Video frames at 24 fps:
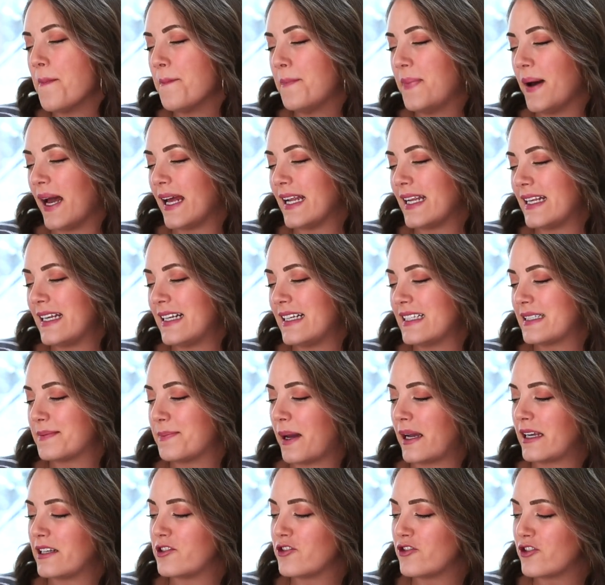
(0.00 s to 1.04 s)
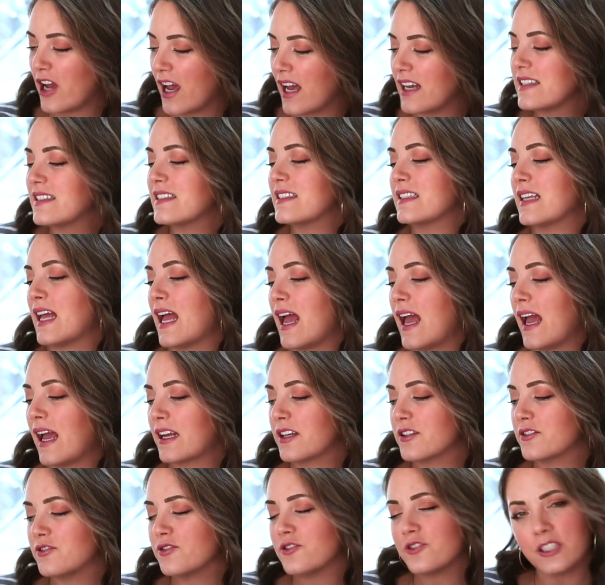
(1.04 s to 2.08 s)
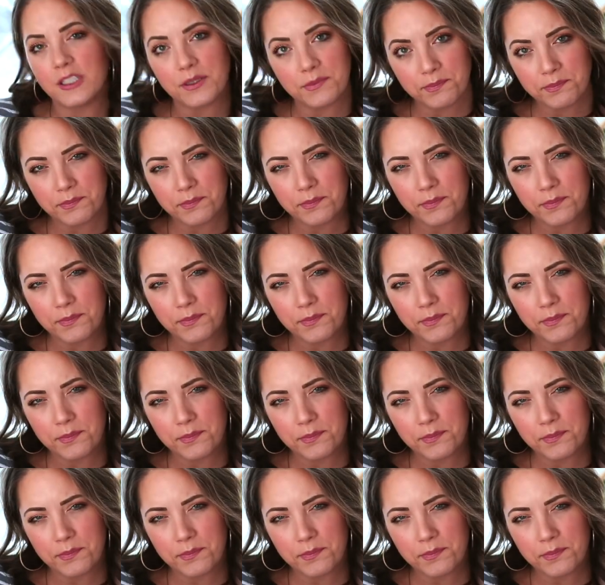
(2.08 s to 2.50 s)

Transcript: but it is by Jess Ekstrom.